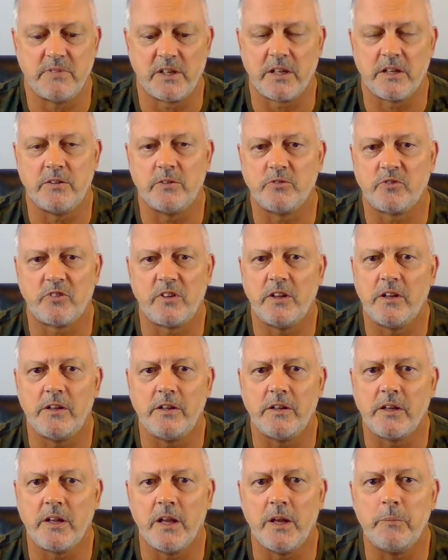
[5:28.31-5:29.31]
I got no skin
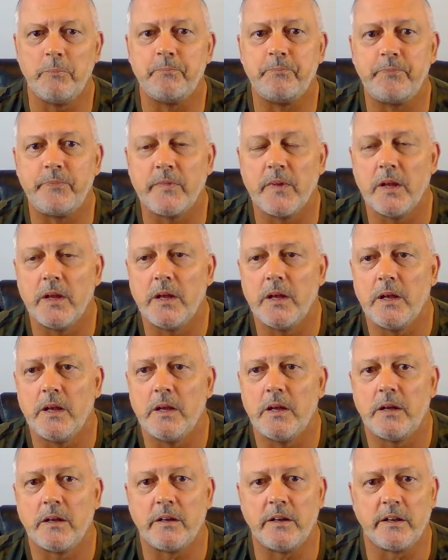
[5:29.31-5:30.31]
in the game.
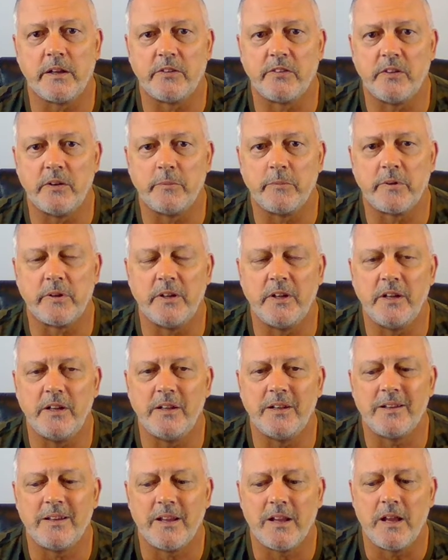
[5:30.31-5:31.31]
Like I said, I'm
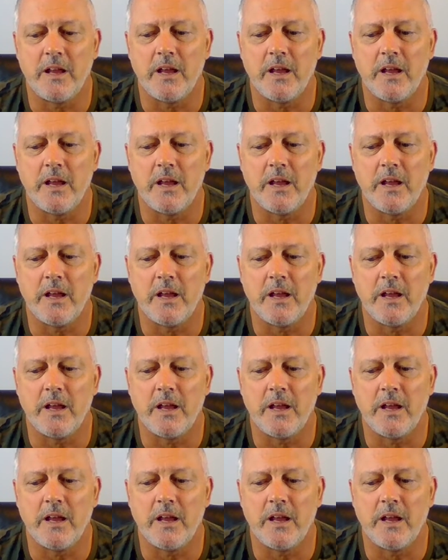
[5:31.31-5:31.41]
Canadian.